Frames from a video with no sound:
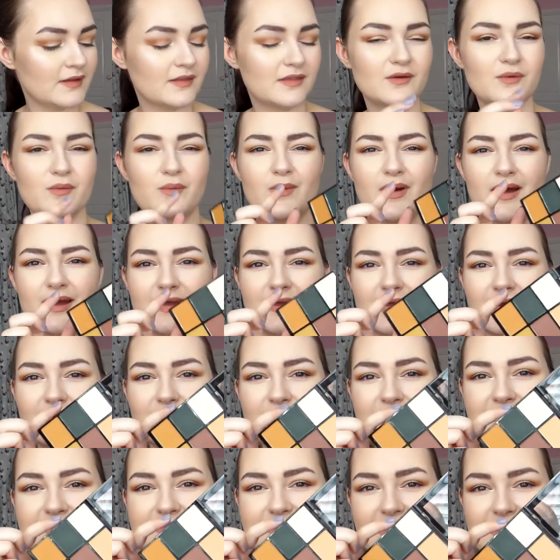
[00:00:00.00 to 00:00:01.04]
white, I
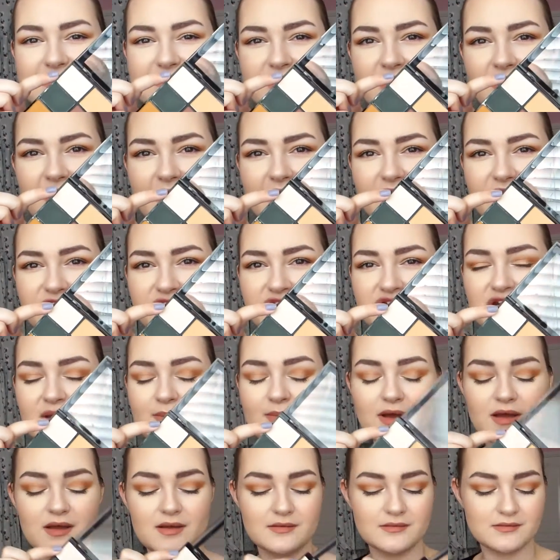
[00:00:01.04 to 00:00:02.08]
wouldn't say it's not like a
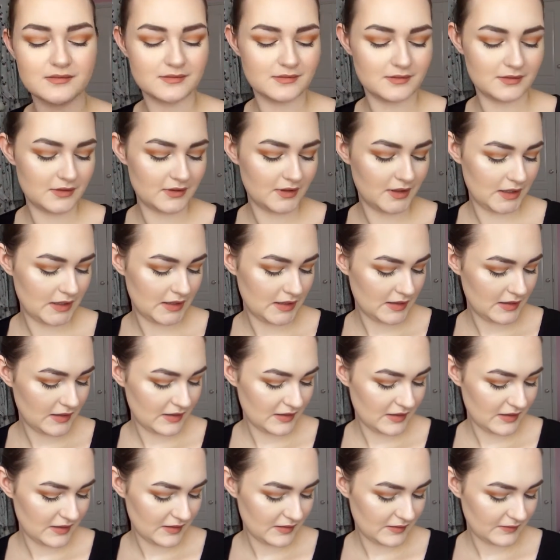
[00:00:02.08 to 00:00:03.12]
shimmer,
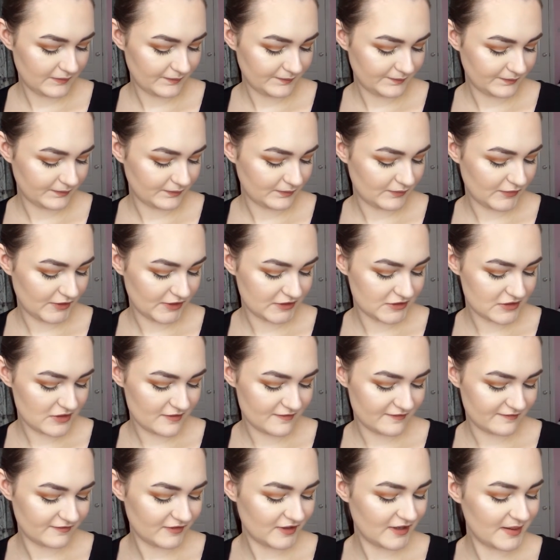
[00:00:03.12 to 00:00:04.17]
but it's not
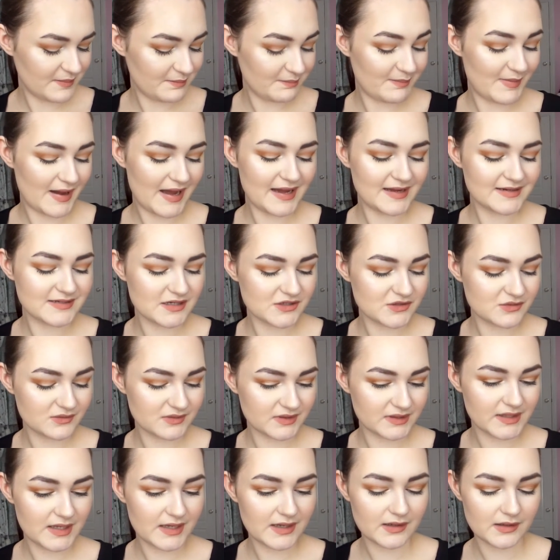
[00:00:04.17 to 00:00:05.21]
fully matte, I don't
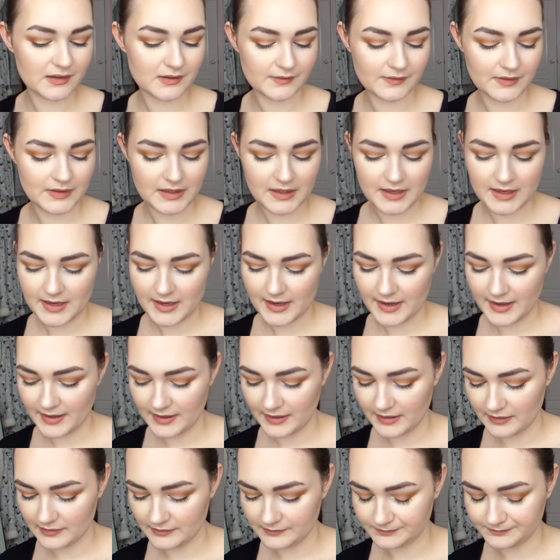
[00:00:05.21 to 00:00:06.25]
think.
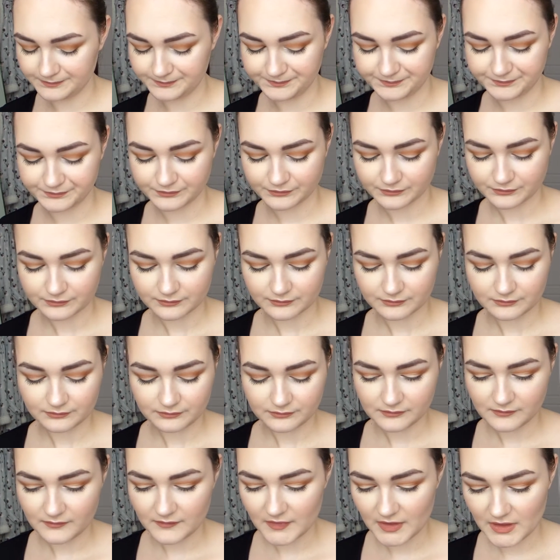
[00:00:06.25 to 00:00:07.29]

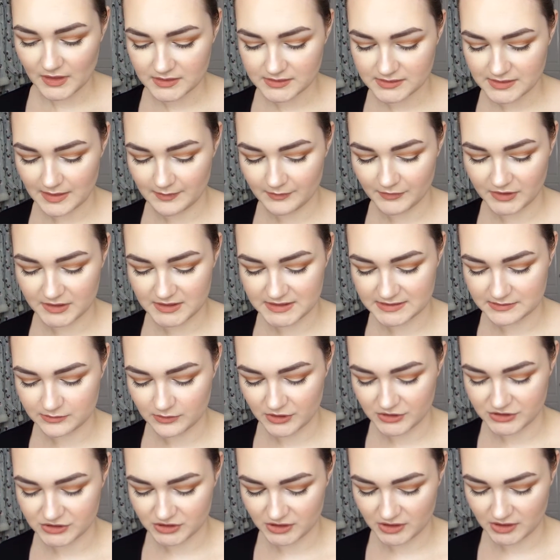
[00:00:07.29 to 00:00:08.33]
So I'm going to
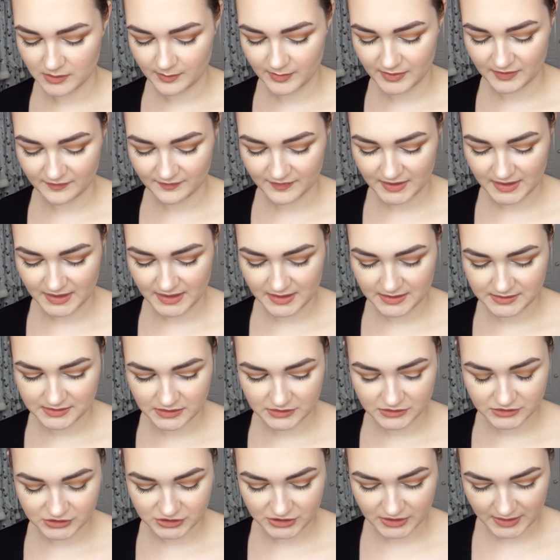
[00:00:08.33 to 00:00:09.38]
swatch a couple of these
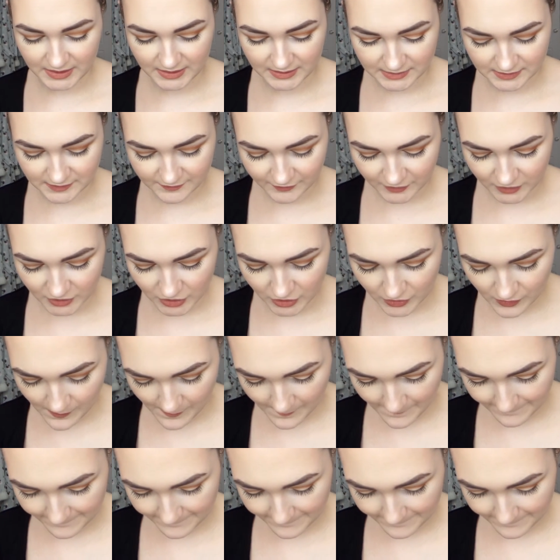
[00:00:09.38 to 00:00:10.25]
shades for you.